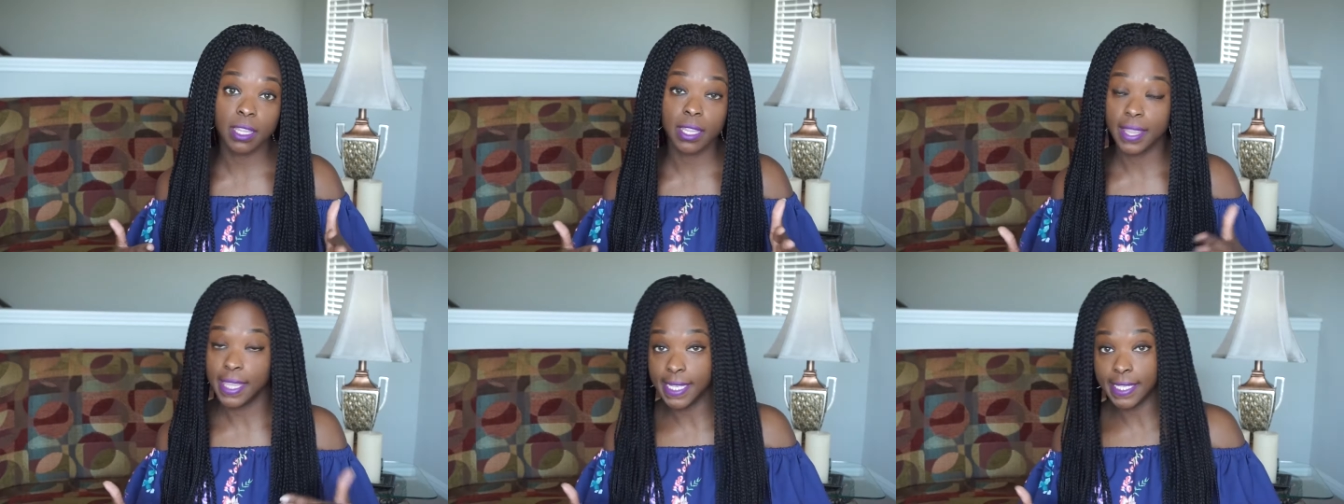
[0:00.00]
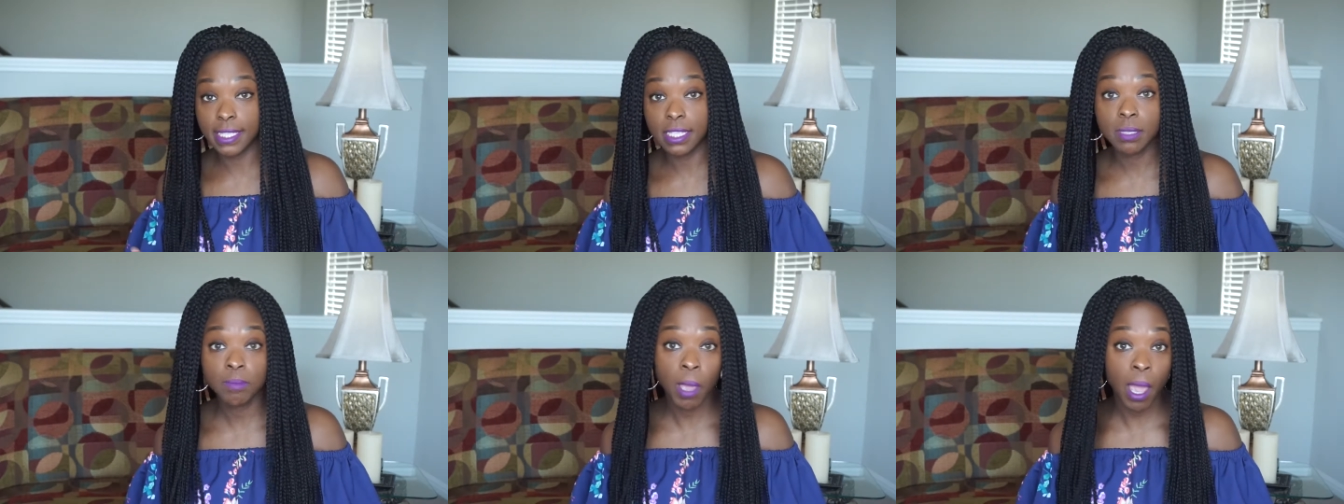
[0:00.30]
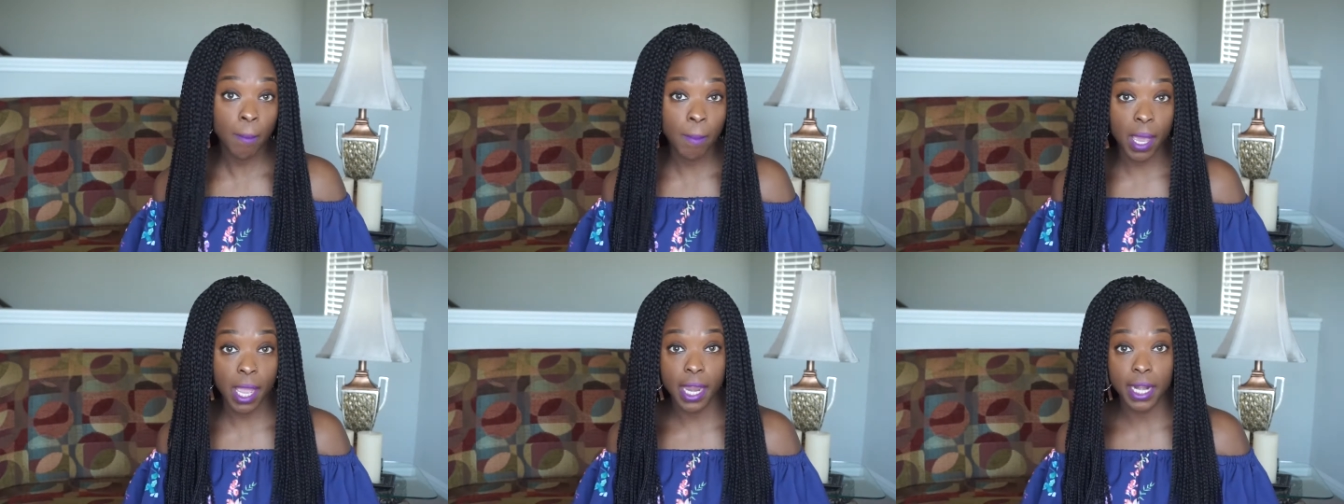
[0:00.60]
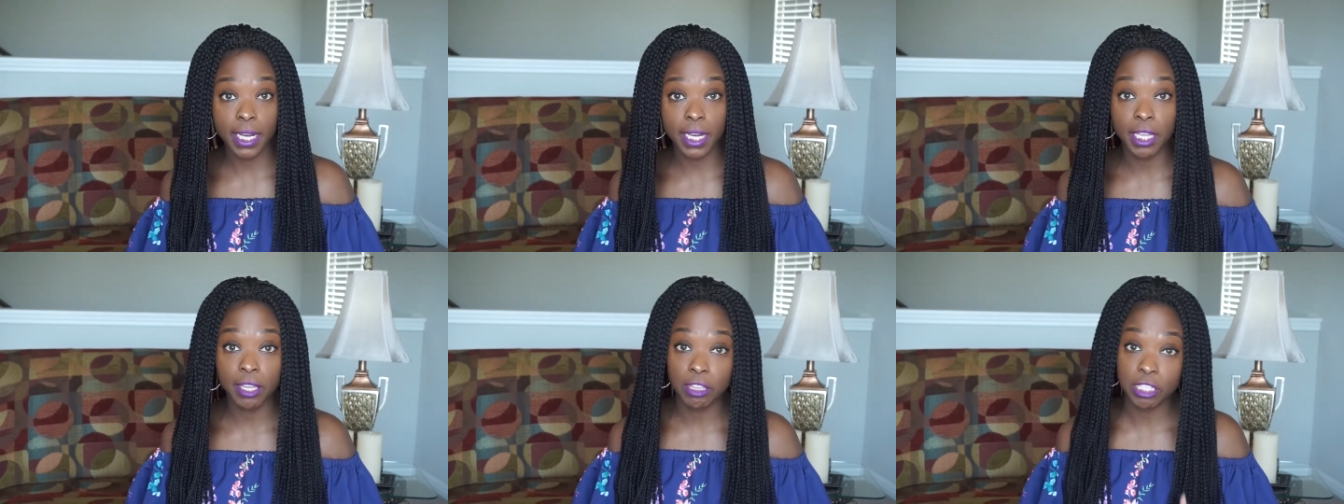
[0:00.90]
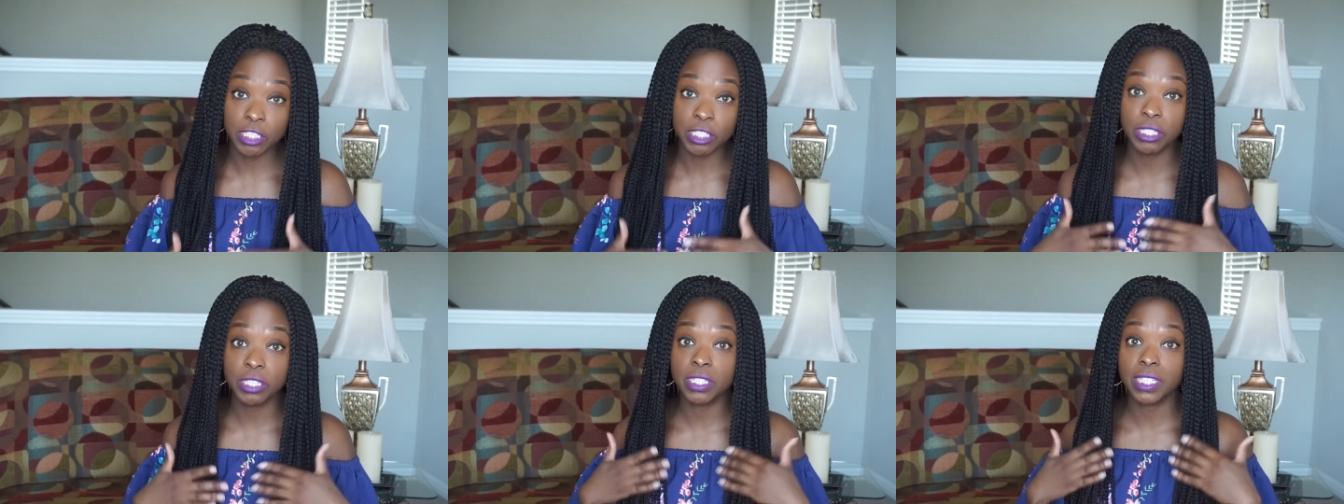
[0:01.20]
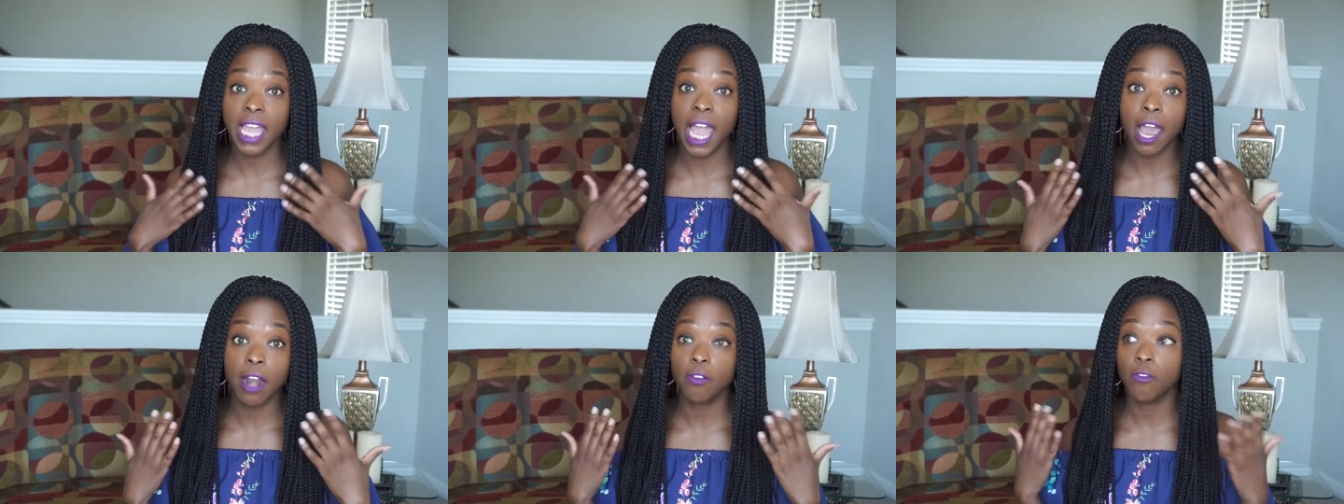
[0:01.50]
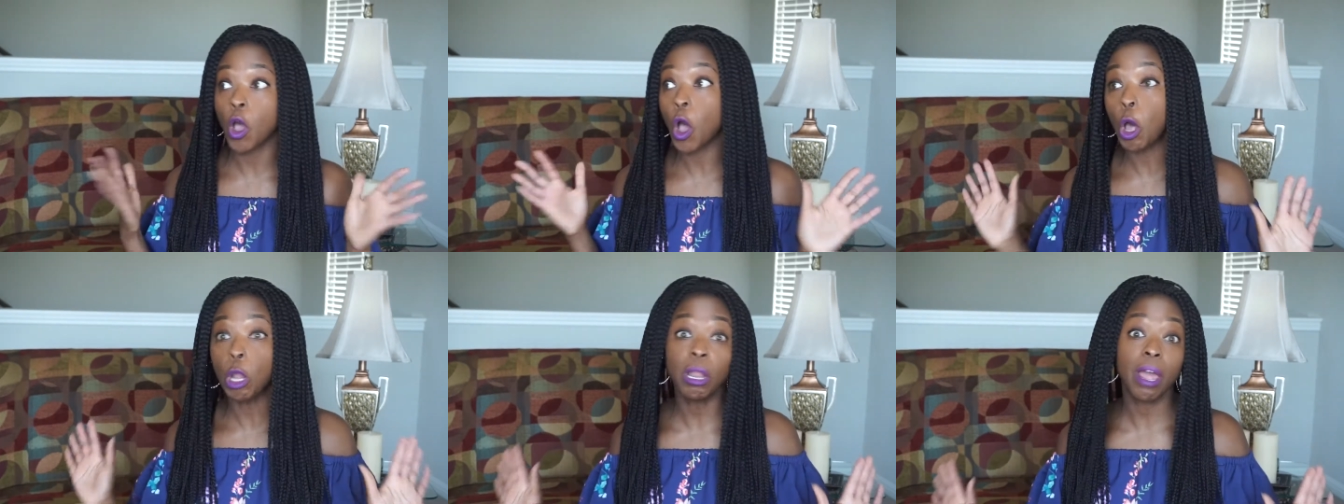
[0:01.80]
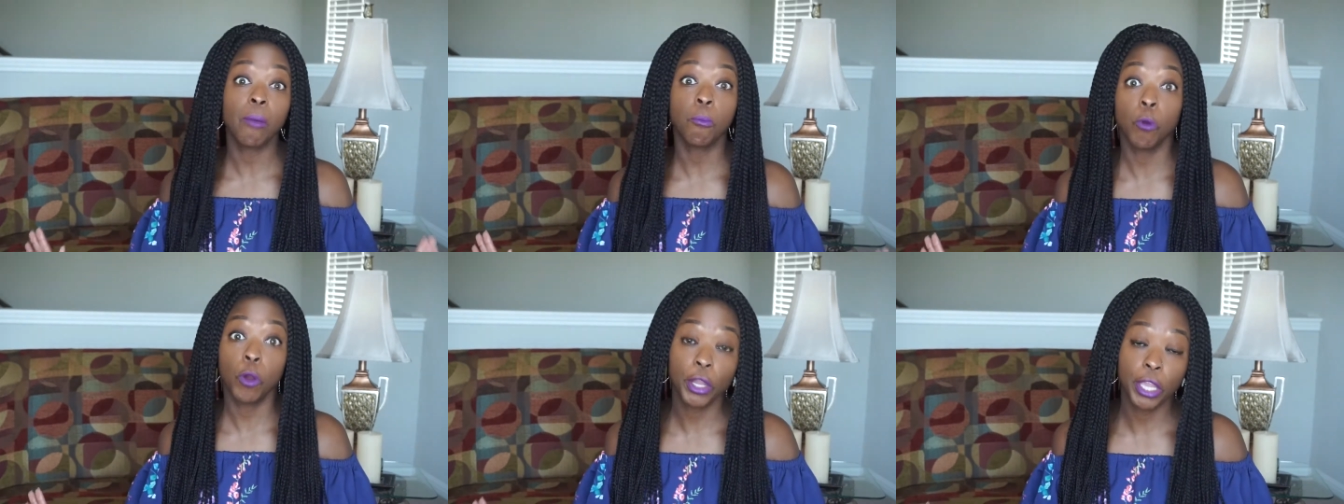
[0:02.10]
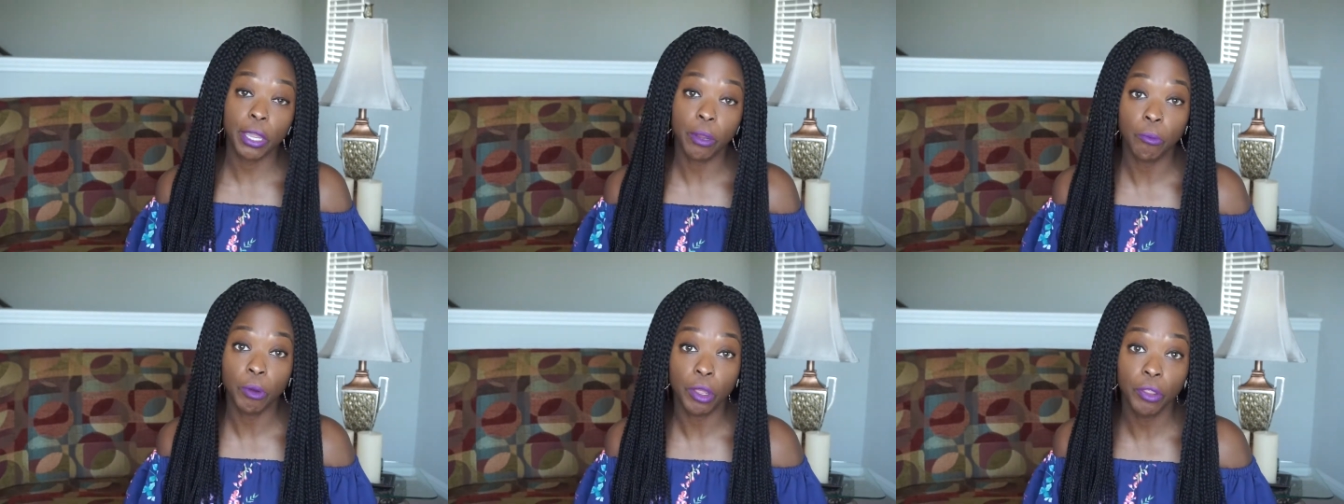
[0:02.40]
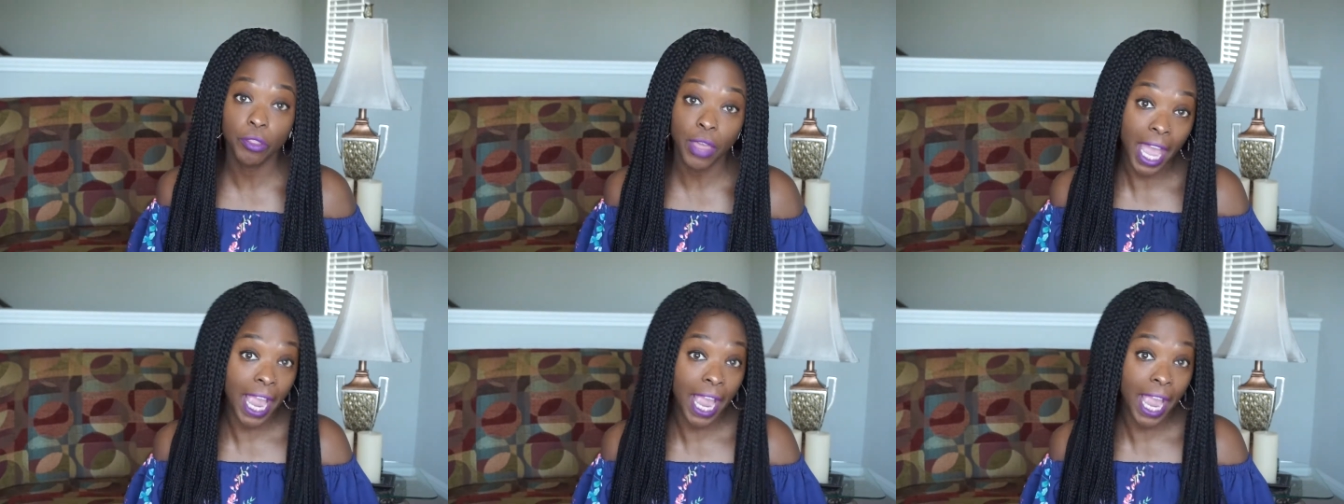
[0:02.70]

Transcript: that this is my body. This is kind of all I'm working with.